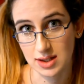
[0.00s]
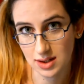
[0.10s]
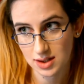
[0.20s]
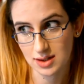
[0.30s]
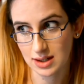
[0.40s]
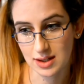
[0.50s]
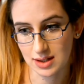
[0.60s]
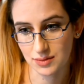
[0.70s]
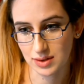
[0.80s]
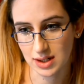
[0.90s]
I just think
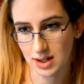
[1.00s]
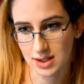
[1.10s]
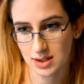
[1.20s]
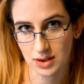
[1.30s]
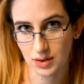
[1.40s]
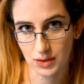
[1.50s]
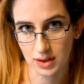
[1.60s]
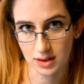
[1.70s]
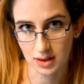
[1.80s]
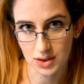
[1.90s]
it's really nice to look at all the
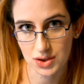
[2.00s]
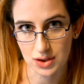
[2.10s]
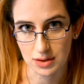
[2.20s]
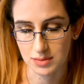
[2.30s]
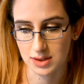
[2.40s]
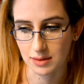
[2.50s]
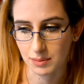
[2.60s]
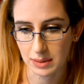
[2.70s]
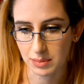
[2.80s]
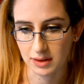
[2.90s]
costumes that
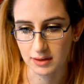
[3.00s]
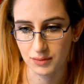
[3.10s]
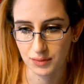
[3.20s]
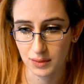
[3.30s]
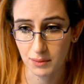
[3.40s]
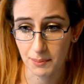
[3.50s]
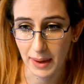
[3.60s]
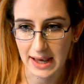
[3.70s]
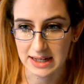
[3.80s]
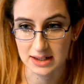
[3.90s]
people have
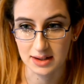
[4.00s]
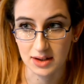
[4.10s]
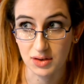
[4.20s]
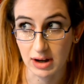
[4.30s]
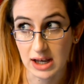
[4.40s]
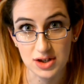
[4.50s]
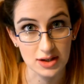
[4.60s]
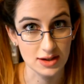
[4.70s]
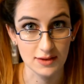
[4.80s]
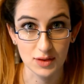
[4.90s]
made and the
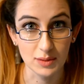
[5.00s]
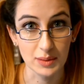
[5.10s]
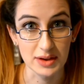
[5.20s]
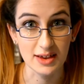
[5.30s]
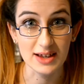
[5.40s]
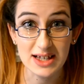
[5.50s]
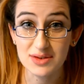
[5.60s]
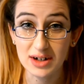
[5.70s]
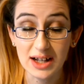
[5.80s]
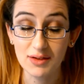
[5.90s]
creations they've come up with. I think it's
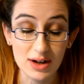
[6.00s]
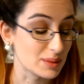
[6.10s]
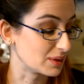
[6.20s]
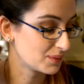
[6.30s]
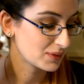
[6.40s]
really incredible.